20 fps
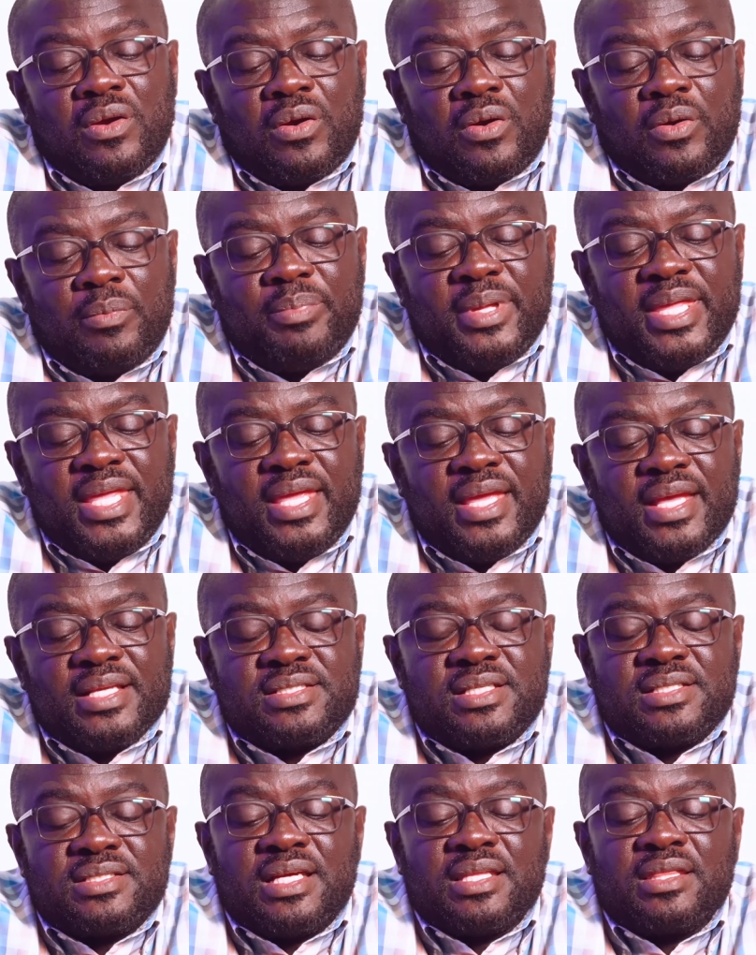or B,
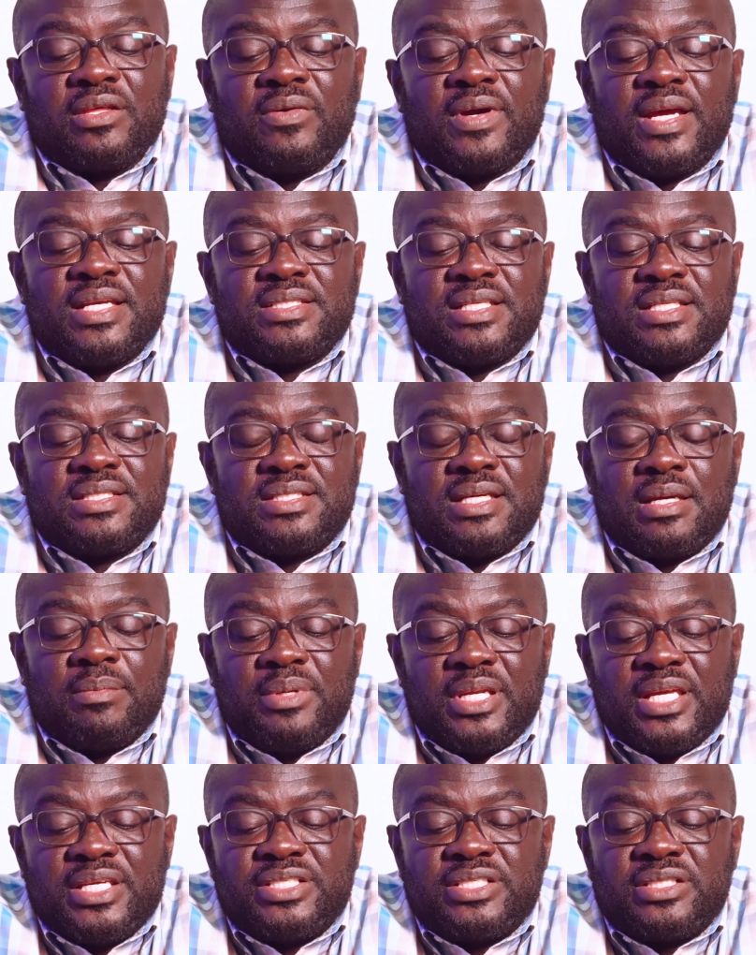it is otherwise
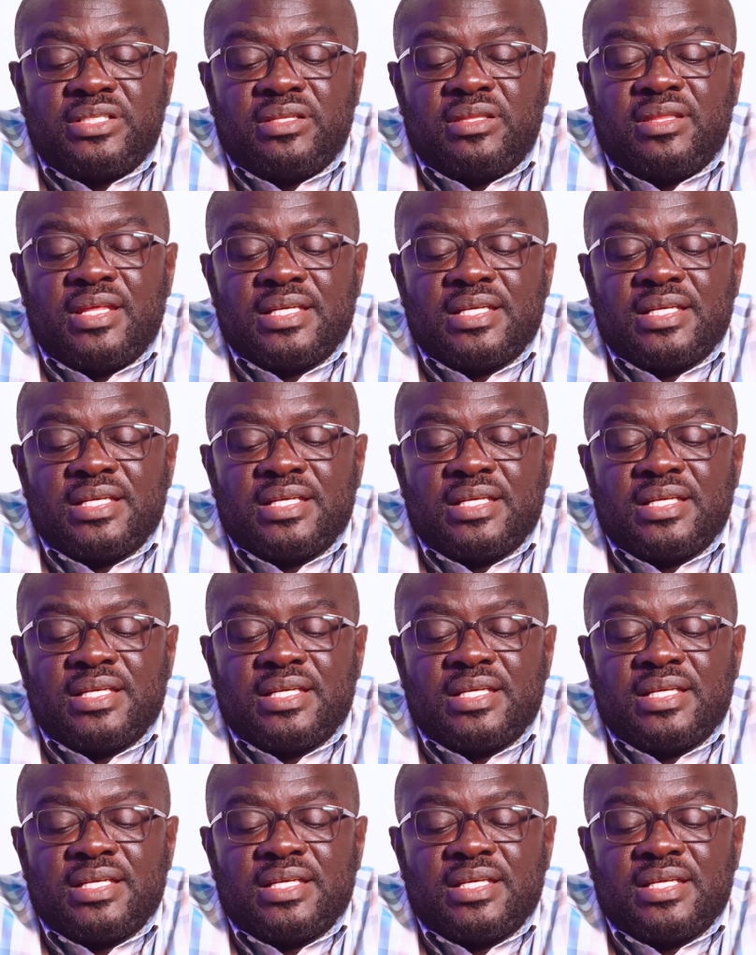established